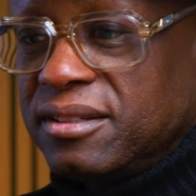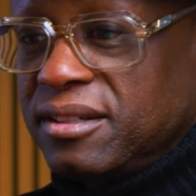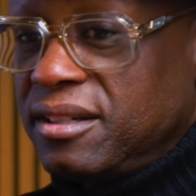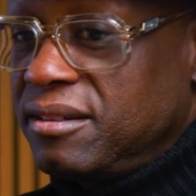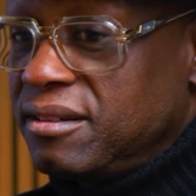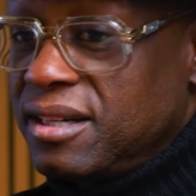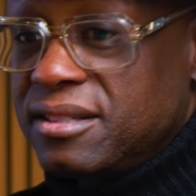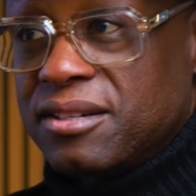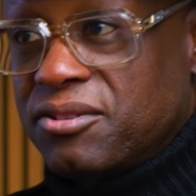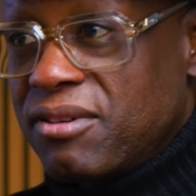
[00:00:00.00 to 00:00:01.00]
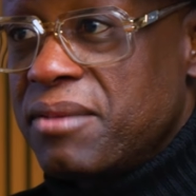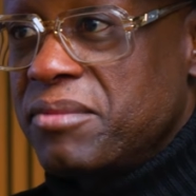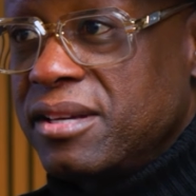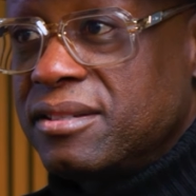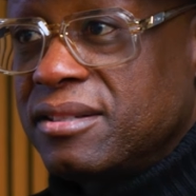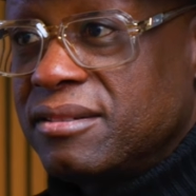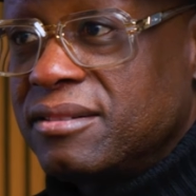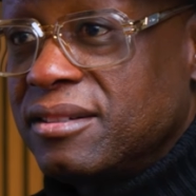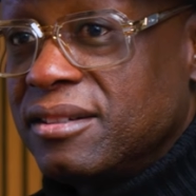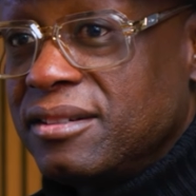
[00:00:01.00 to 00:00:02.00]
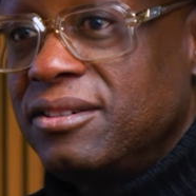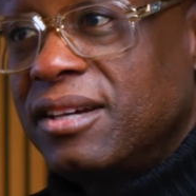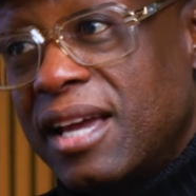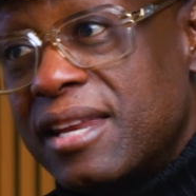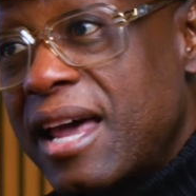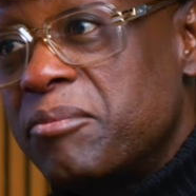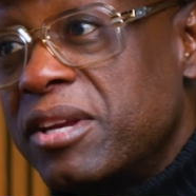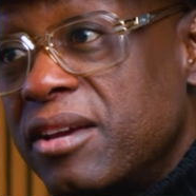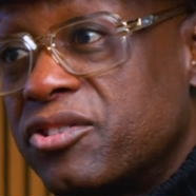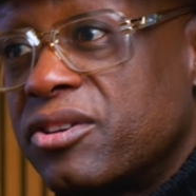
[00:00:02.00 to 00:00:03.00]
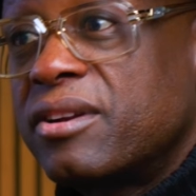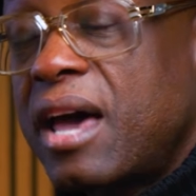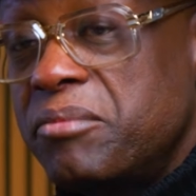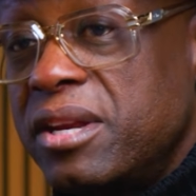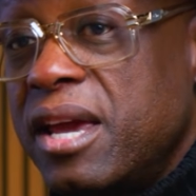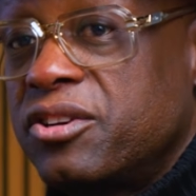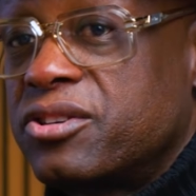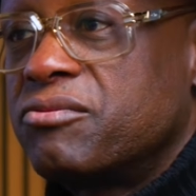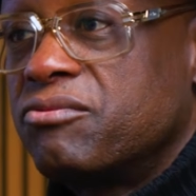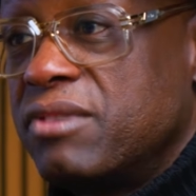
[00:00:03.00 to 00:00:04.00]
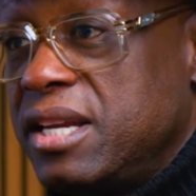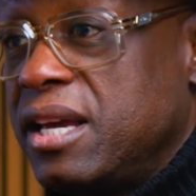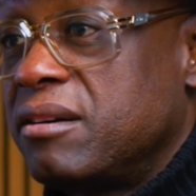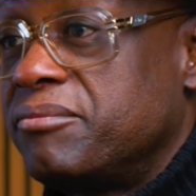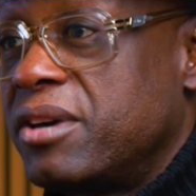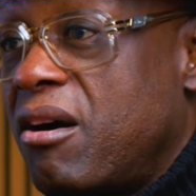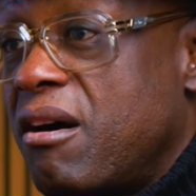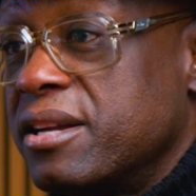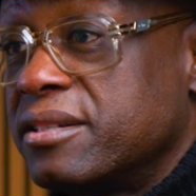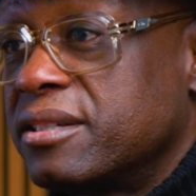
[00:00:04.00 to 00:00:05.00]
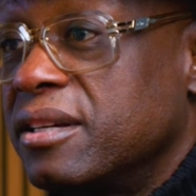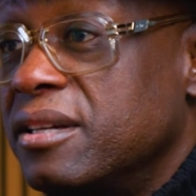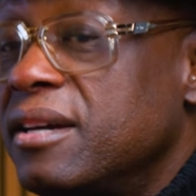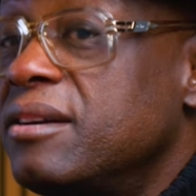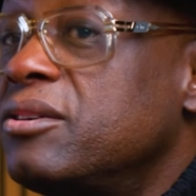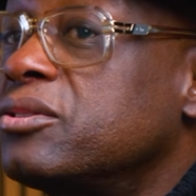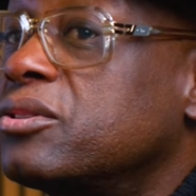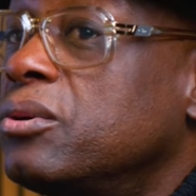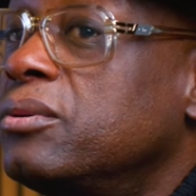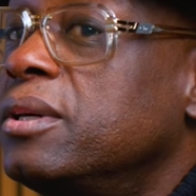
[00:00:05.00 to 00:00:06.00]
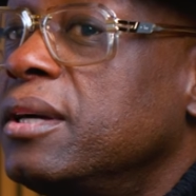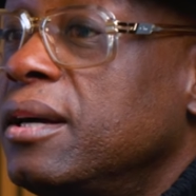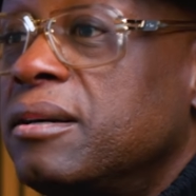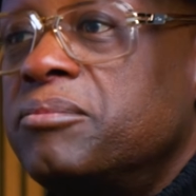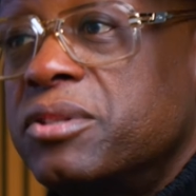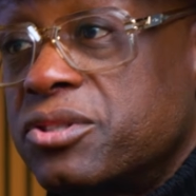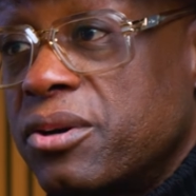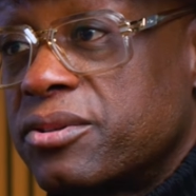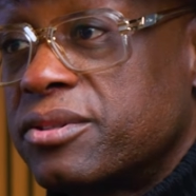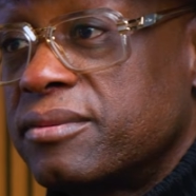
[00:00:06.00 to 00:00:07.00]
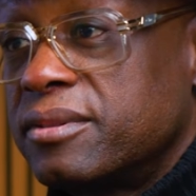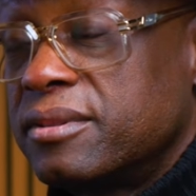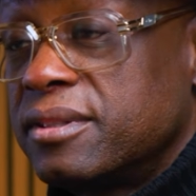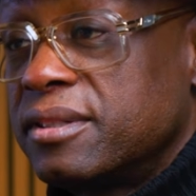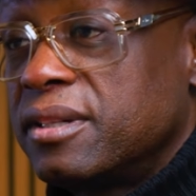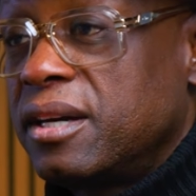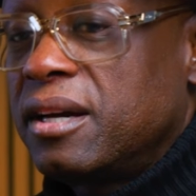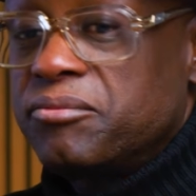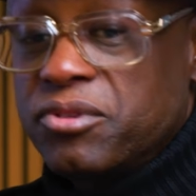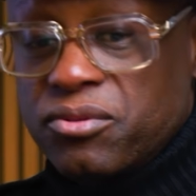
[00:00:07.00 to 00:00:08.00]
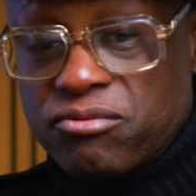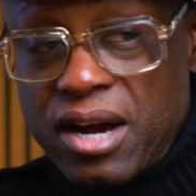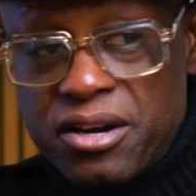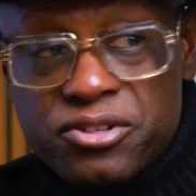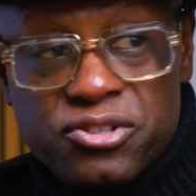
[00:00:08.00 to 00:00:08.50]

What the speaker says: there's the Grammys. You could get nomination. Nomination really help the artist and also help the church, help the writer, the